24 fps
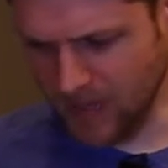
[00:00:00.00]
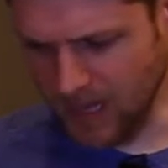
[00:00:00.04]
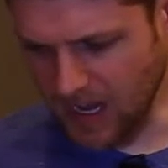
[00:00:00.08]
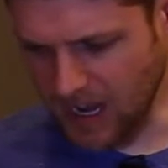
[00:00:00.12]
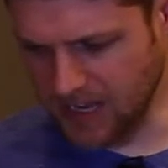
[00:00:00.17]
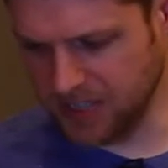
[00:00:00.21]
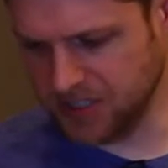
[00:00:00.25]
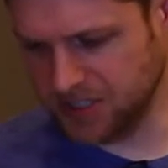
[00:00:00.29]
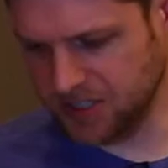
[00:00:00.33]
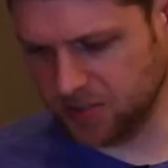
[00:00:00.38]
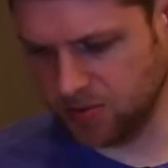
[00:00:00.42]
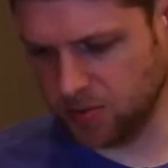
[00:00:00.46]

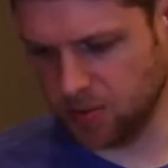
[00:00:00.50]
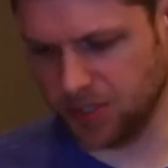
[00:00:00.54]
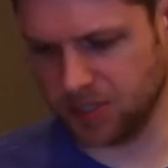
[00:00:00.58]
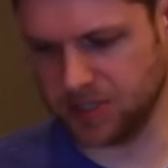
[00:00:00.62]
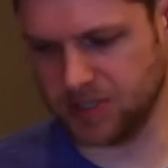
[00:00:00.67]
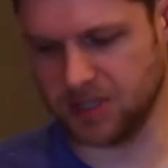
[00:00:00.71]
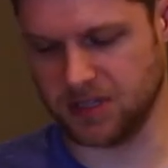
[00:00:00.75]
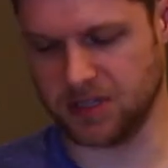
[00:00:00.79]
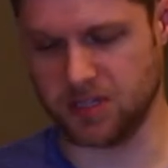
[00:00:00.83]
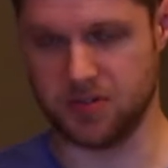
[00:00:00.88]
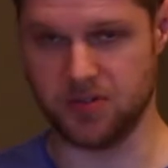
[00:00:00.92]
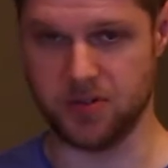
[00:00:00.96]
I just wish
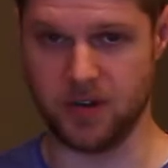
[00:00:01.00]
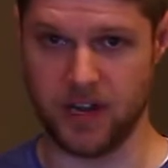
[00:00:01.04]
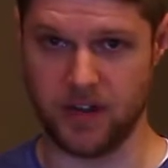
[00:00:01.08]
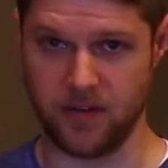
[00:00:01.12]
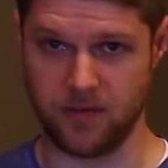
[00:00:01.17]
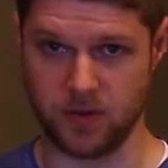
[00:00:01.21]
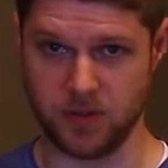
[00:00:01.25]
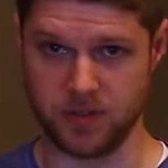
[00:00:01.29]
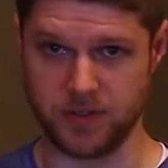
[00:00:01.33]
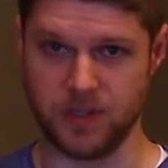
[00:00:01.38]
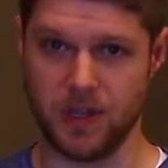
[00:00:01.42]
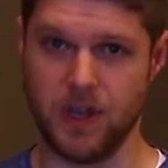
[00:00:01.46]
that the
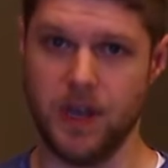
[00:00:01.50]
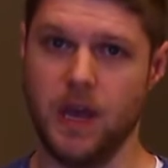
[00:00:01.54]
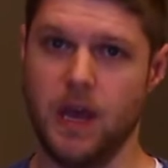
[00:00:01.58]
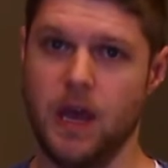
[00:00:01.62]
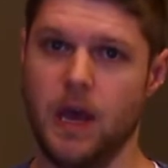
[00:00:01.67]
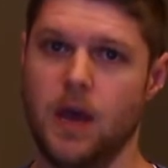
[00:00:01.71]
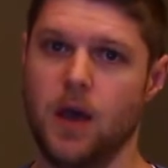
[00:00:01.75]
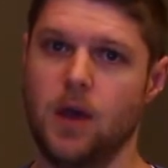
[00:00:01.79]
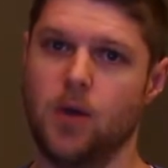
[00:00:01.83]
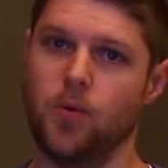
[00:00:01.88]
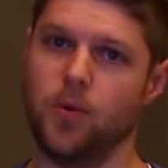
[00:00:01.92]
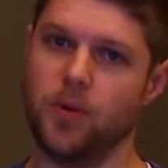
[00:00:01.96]
drivers
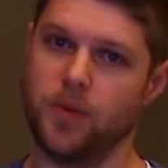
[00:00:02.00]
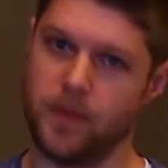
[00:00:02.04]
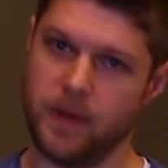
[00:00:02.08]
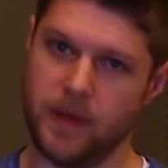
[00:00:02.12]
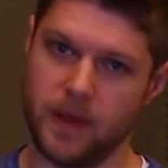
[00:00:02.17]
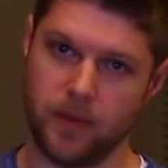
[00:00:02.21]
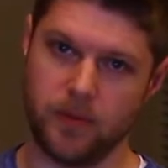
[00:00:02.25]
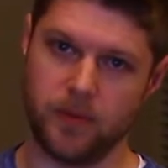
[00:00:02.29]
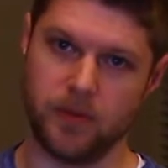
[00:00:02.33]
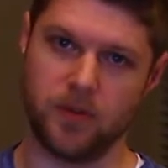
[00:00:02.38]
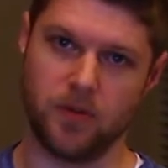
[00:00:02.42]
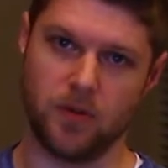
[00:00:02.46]
would be
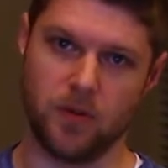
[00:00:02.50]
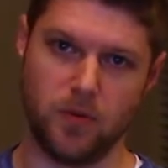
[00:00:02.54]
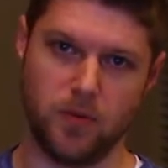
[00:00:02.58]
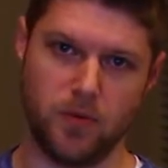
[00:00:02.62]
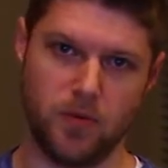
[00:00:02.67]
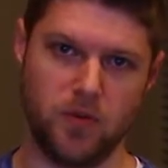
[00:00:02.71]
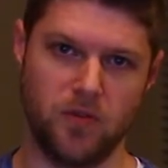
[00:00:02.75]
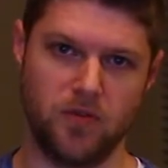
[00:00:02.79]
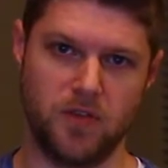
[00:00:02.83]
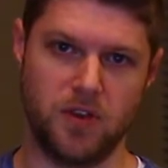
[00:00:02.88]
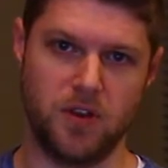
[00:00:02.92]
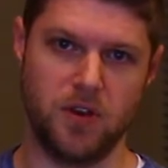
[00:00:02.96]
able to
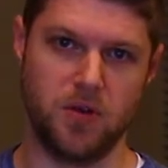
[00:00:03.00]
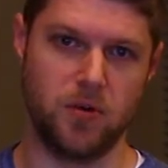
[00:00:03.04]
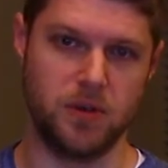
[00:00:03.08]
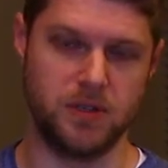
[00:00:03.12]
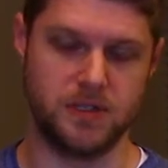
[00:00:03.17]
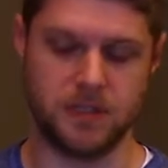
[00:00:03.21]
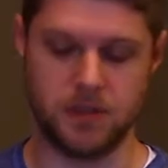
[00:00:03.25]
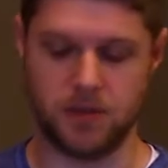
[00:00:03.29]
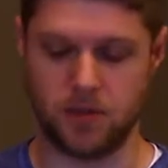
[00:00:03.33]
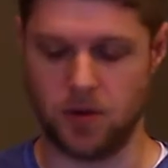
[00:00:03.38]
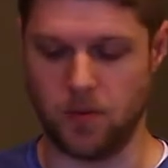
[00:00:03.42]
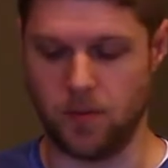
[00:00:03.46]
remove the
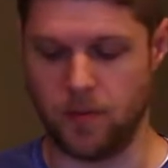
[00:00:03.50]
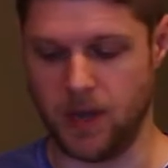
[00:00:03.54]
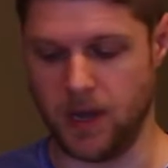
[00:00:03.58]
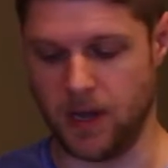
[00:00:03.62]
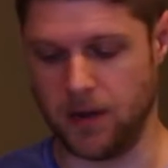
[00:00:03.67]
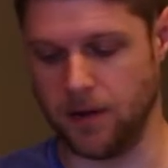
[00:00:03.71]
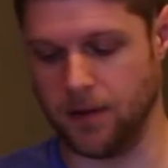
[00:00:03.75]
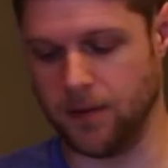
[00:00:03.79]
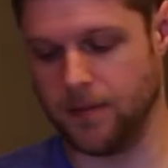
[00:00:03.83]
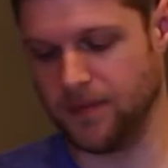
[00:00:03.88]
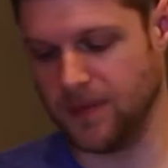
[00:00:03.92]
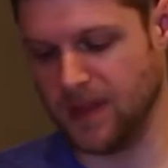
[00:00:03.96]
noise a little
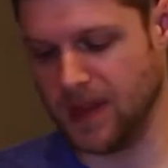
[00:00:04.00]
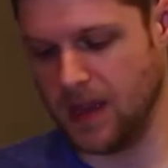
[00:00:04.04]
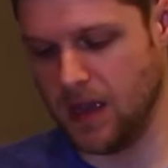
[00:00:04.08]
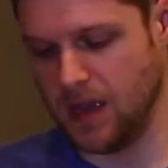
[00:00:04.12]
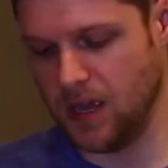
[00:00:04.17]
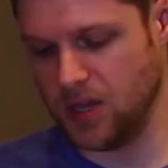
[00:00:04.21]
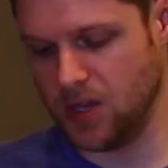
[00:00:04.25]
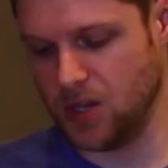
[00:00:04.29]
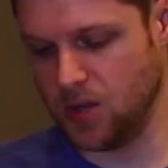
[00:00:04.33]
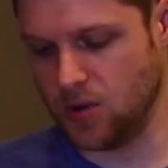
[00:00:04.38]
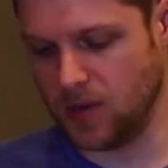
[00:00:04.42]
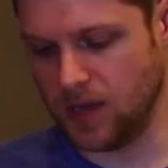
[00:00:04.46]
better.
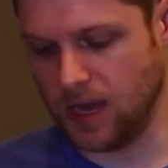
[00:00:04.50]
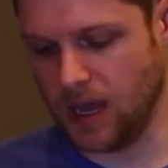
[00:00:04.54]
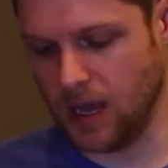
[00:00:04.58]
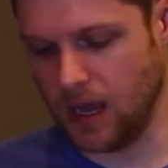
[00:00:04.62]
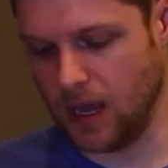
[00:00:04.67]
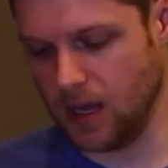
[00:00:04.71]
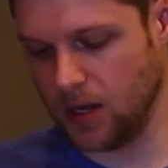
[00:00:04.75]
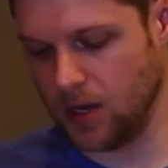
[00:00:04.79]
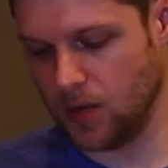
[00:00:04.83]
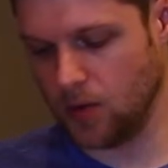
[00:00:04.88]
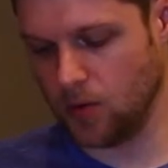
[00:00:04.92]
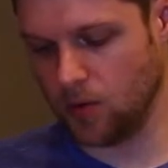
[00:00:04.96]
You
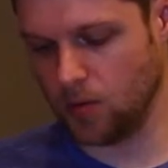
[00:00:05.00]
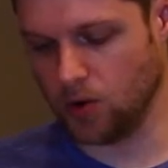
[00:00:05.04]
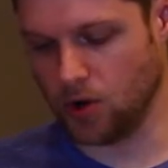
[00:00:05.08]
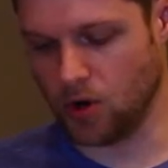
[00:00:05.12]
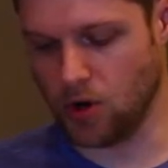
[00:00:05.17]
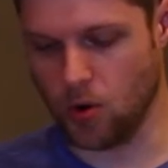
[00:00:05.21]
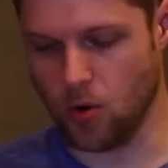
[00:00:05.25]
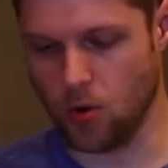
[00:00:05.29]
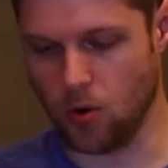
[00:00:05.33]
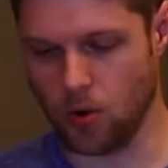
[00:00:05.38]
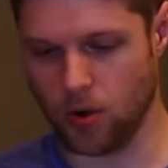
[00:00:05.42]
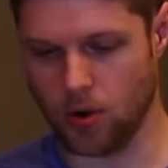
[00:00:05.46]
can
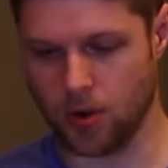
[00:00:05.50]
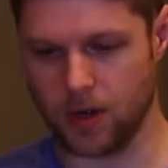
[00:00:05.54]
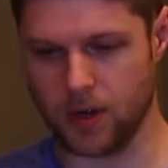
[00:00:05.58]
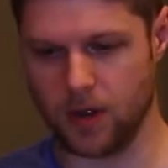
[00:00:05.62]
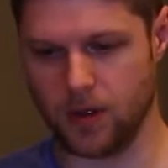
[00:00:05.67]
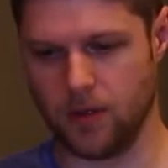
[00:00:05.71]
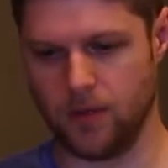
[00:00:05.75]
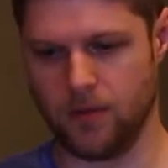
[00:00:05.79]
record,